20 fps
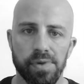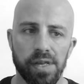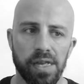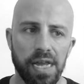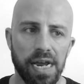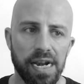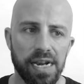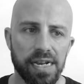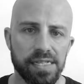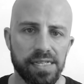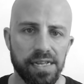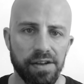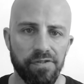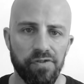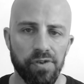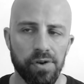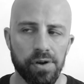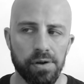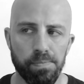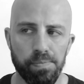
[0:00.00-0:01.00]
get a
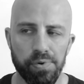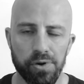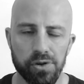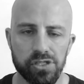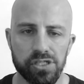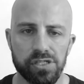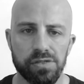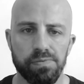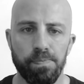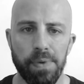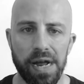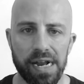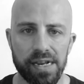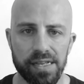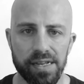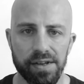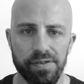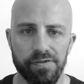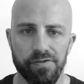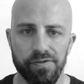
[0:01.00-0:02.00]
different
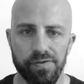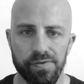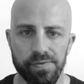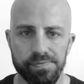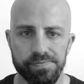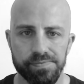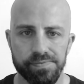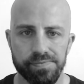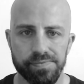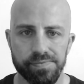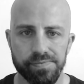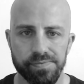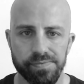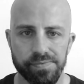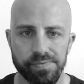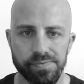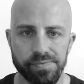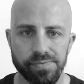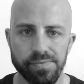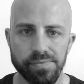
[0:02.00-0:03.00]
perspective.
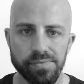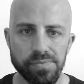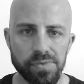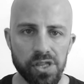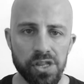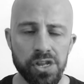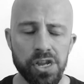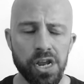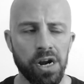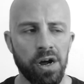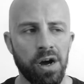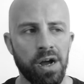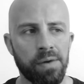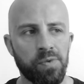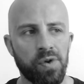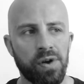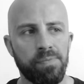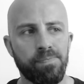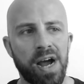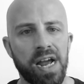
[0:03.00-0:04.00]
You know, I'm
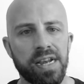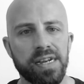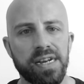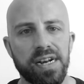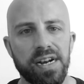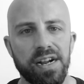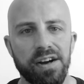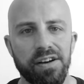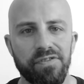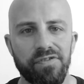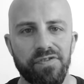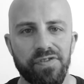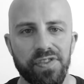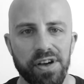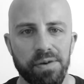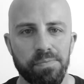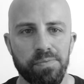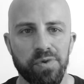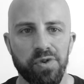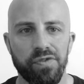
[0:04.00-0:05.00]
reminded of
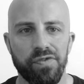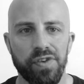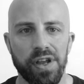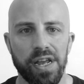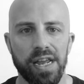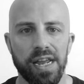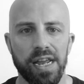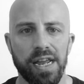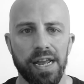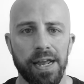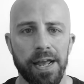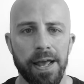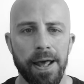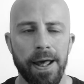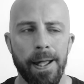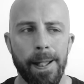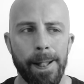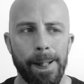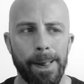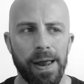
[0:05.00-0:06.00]
the movie
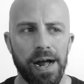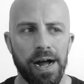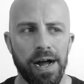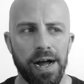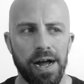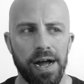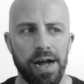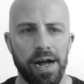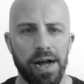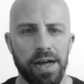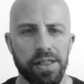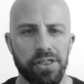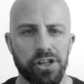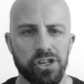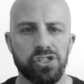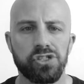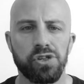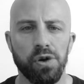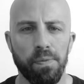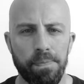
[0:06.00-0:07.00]
uh, The
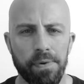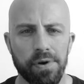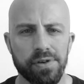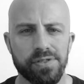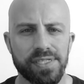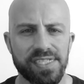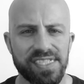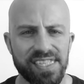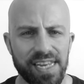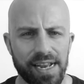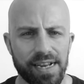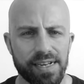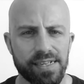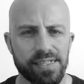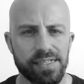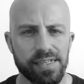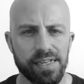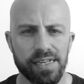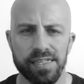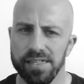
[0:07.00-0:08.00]
Super
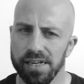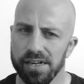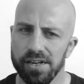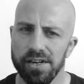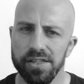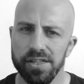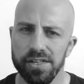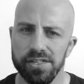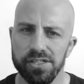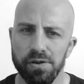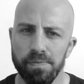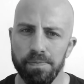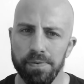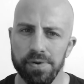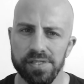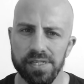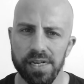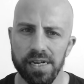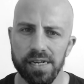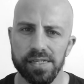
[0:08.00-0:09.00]
Six. Is it called The Super
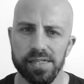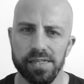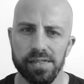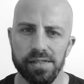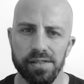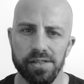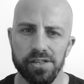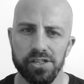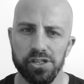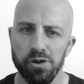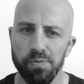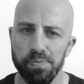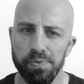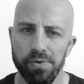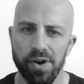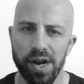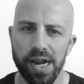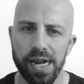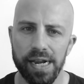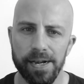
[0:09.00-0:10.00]
Six?
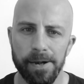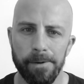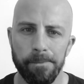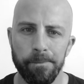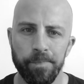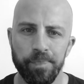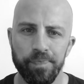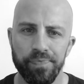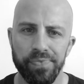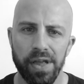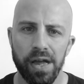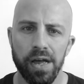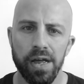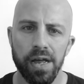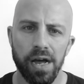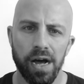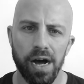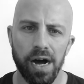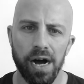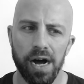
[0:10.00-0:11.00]
Super 8,
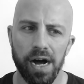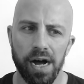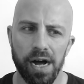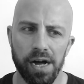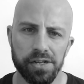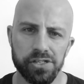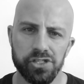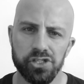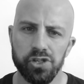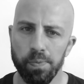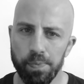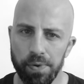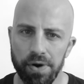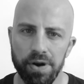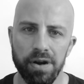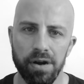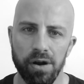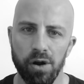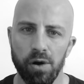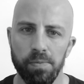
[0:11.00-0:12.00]
uh,
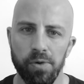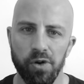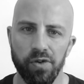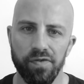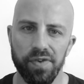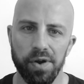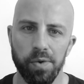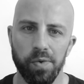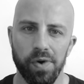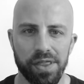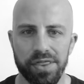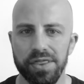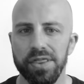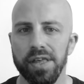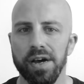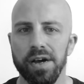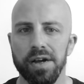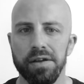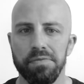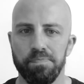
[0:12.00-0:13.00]
superhero movie with
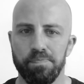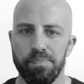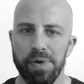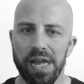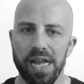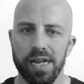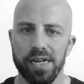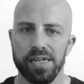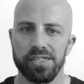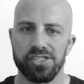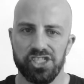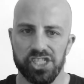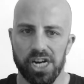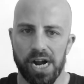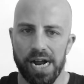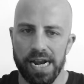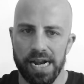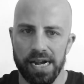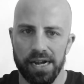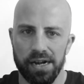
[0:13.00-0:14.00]
the big,
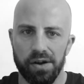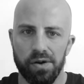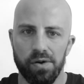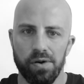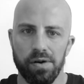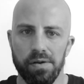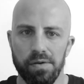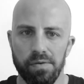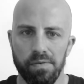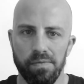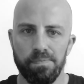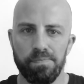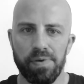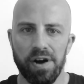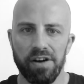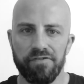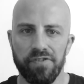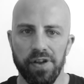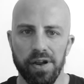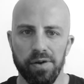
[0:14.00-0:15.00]
giant,
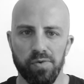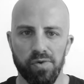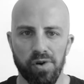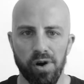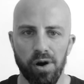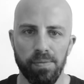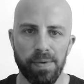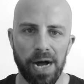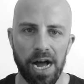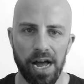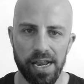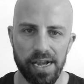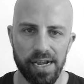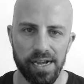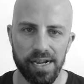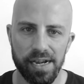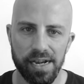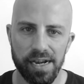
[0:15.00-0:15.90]
puffy robot.